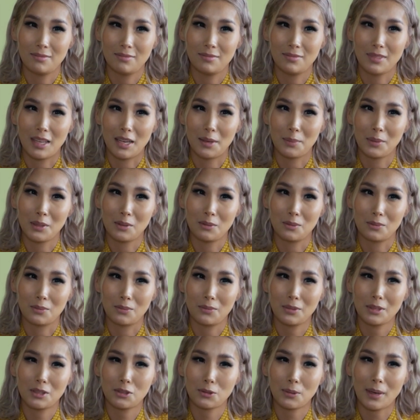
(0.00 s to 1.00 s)
yeah, I mean,
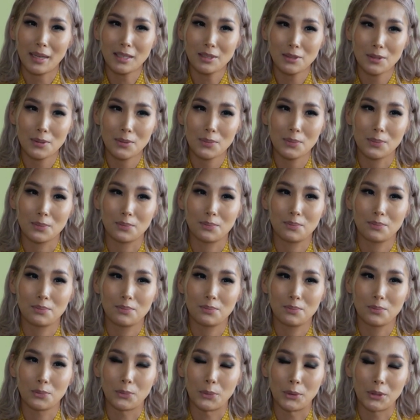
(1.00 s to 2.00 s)
we tried to
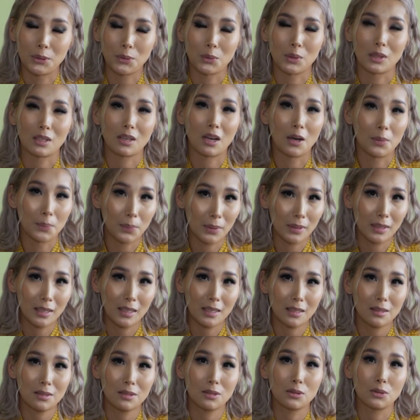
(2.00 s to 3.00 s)
work with
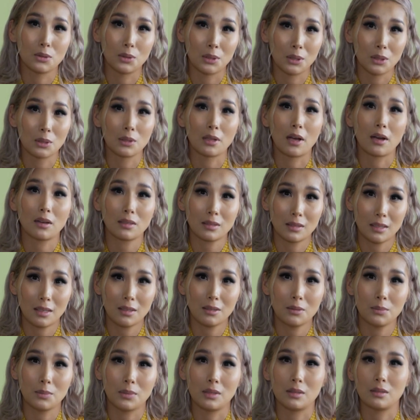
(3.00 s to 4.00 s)
companies during
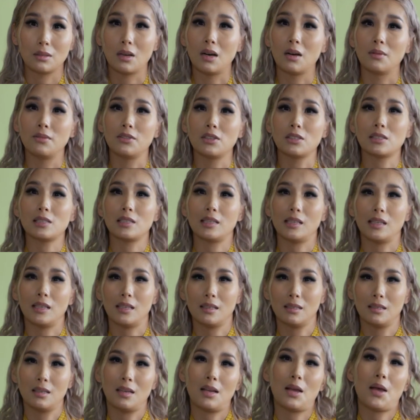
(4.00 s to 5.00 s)
lockdown, but
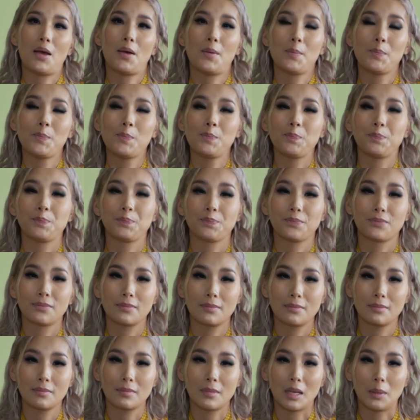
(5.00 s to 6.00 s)
obviously,
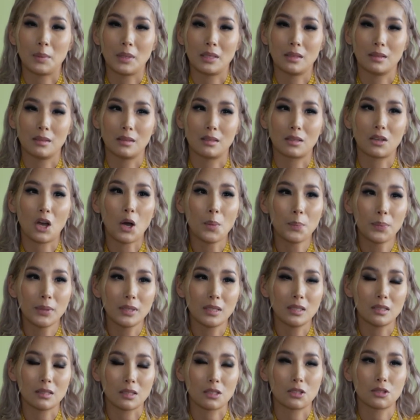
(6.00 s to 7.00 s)
I mean, the
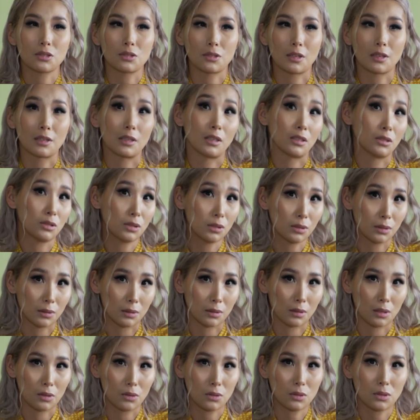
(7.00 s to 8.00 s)
companies are struggling too,
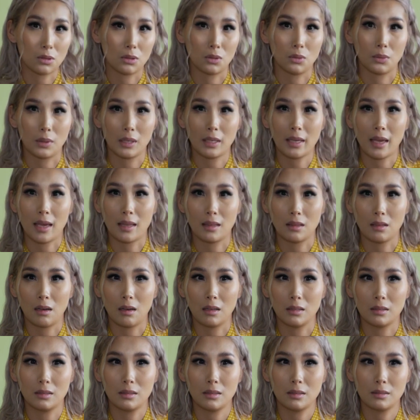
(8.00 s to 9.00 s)
you know, so we
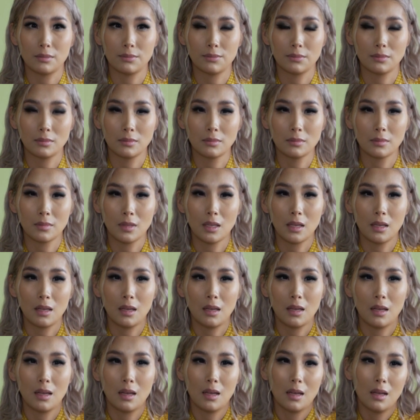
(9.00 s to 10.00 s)
cannot,
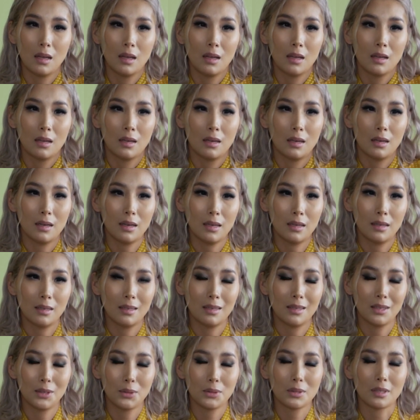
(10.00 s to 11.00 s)

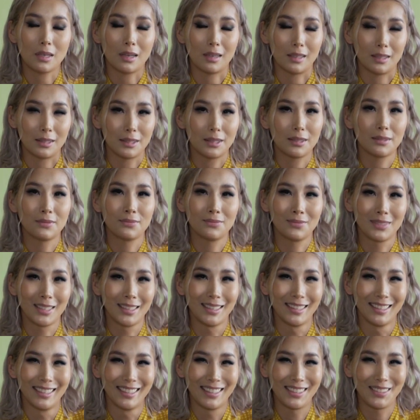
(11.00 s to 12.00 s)
it was hard,
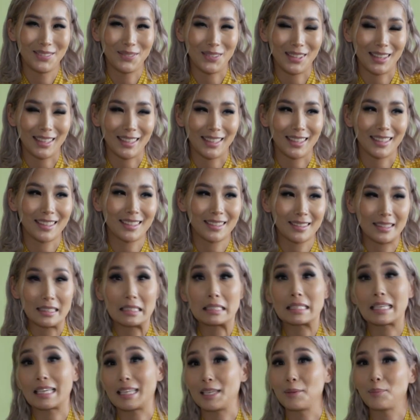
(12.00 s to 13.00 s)
but like,
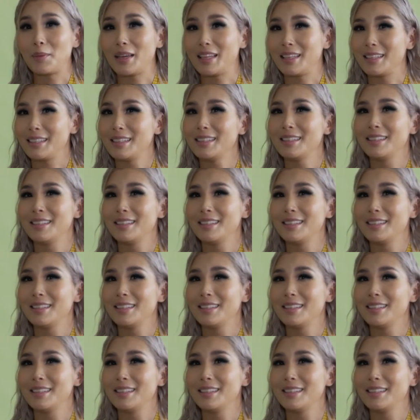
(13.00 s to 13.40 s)
it's getting better.